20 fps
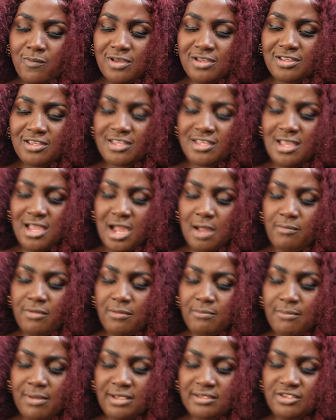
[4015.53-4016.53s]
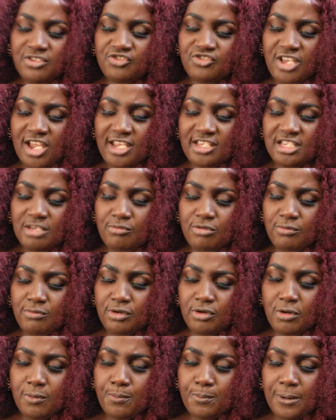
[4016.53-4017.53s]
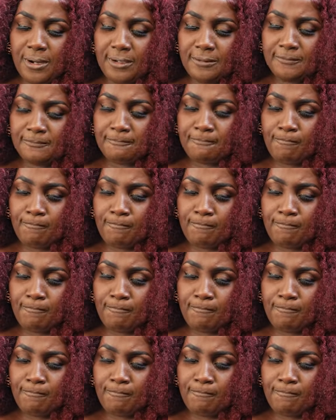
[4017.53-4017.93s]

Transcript: can't remember the shite them I go on.